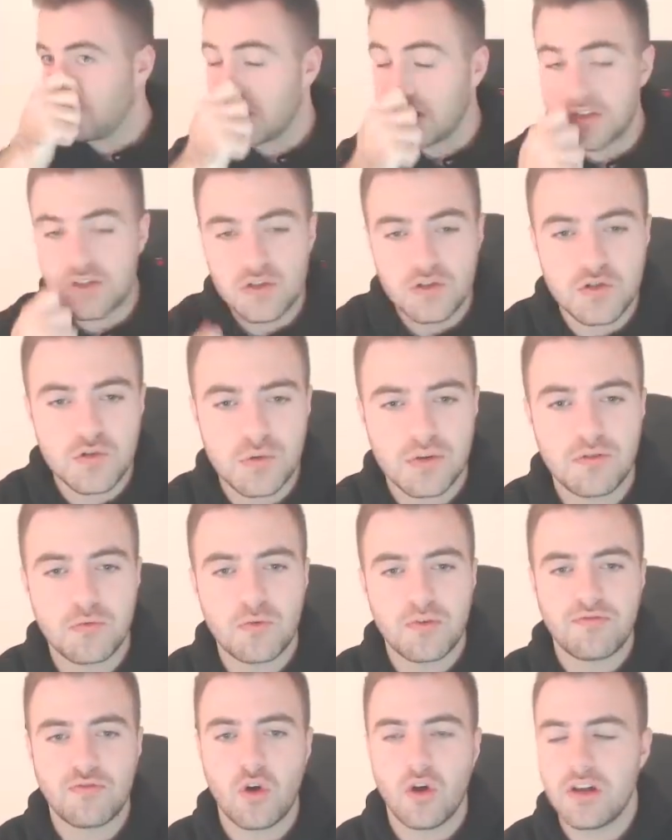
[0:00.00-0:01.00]
soon as
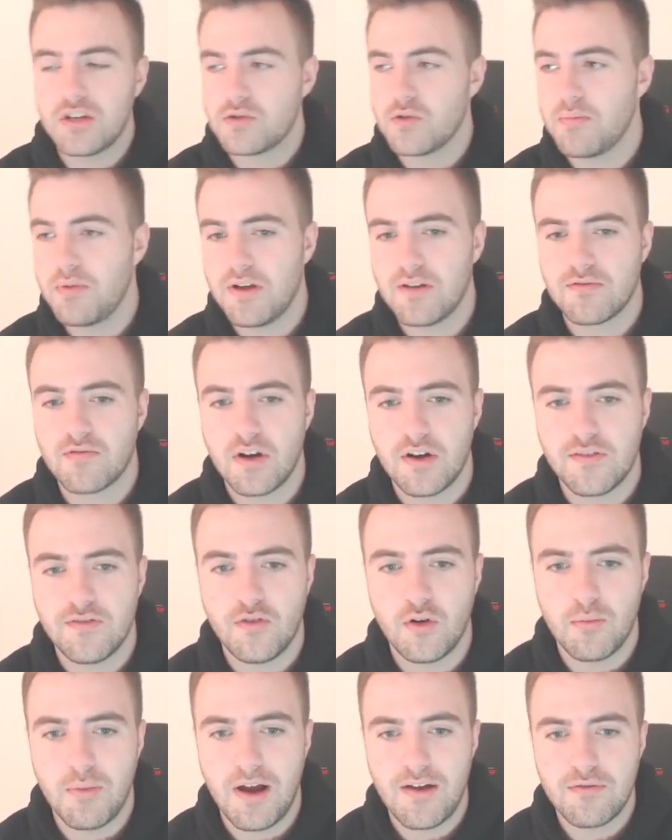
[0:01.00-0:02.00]
we've got into a bit of run of
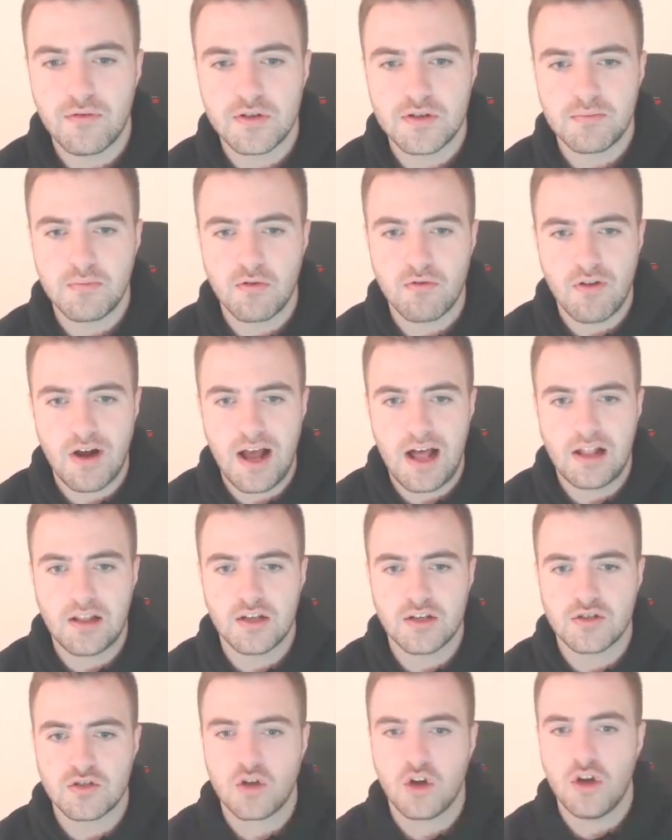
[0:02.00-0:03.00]
form, everyone's morale
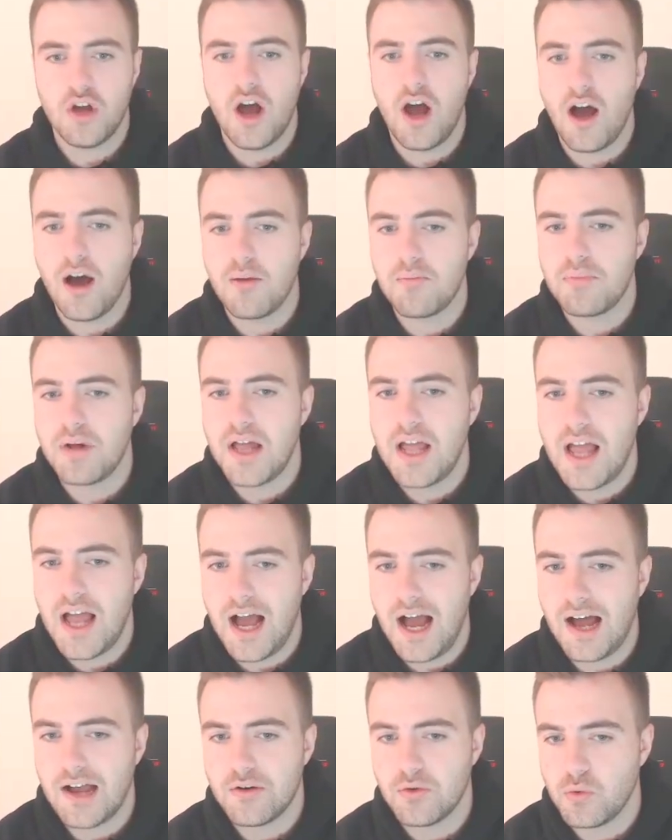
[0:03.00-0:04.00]
has gone up,
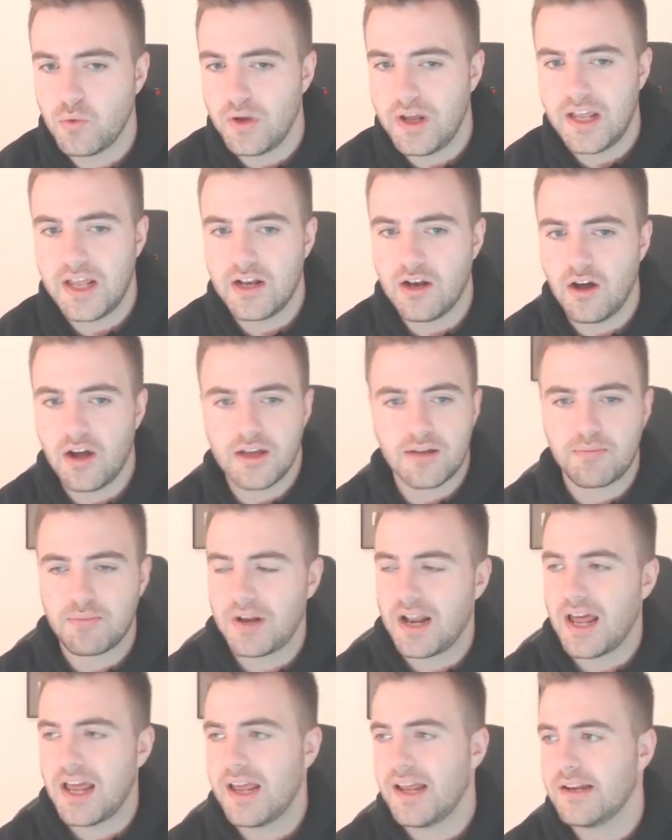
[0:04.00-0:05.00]
and we're like
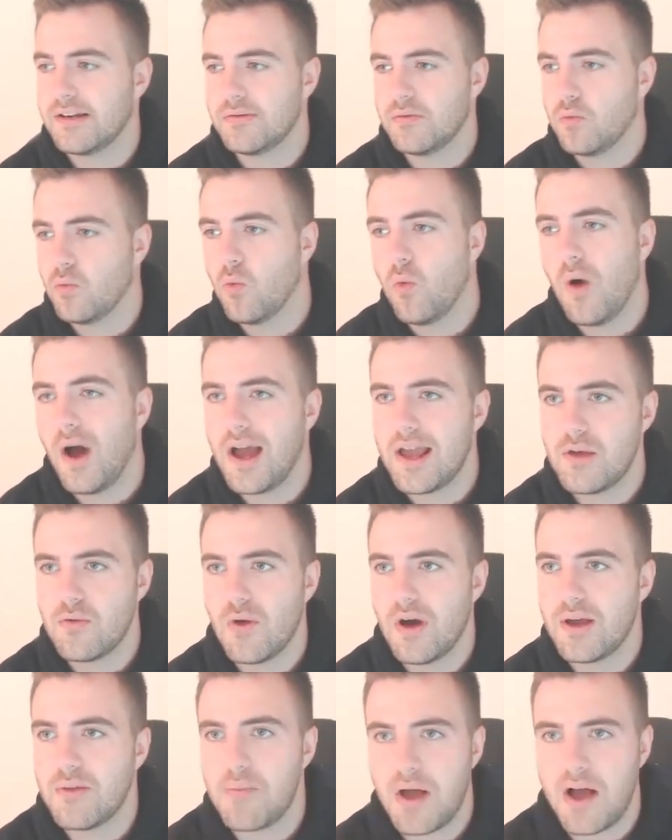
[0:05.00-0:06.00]
playing way
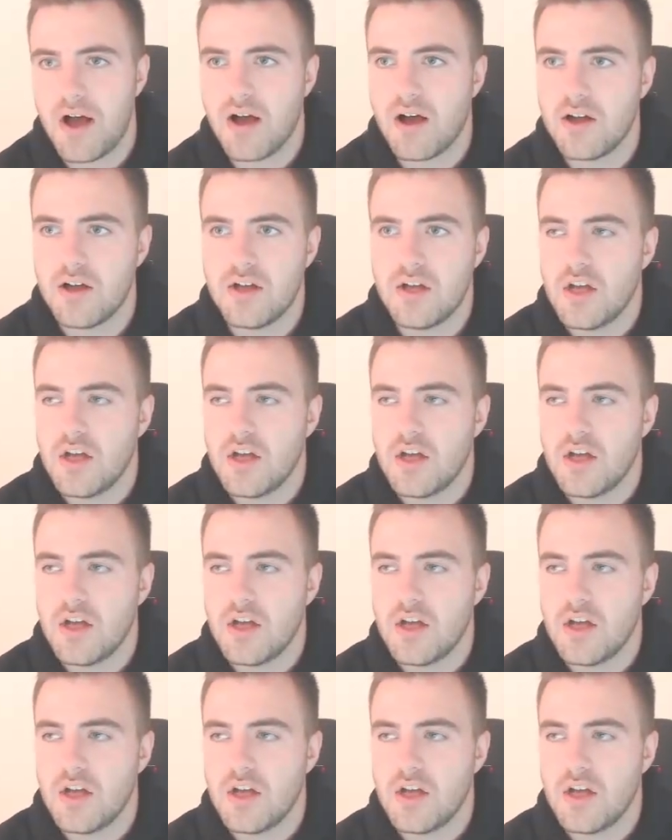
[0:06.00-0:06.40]
better.